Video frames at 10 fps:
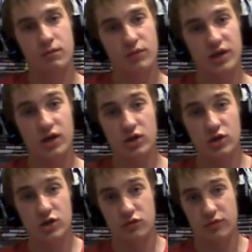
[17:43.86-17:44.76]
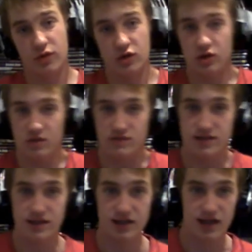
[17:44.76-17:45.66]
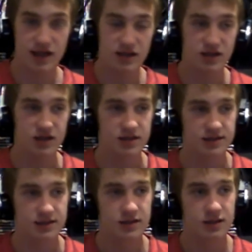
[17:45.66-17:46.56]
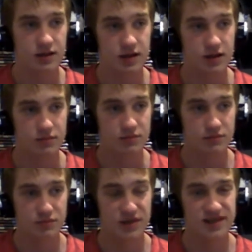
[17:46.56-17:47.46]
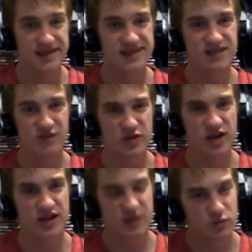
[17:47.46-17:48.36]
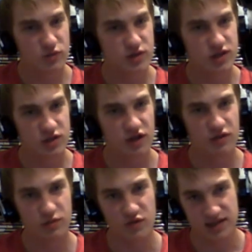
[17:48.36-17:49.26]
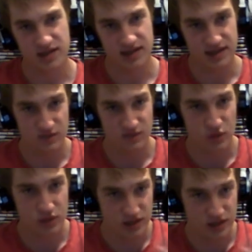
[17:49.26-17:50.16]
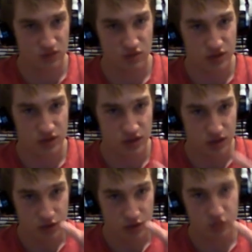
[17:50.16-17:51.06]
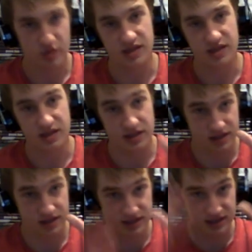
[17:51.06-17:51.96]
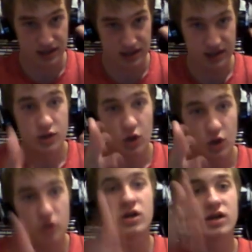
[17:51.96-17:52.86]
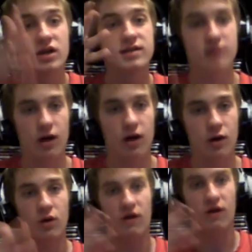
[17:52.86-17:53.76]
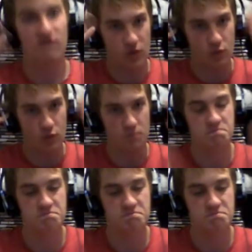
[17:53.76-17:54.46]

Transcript: But yeah, who knows? We might not even see the aliens. Um, but this is a very kind of different sci-fi movie. Like I said, it's a very different Directly does like his own style of film.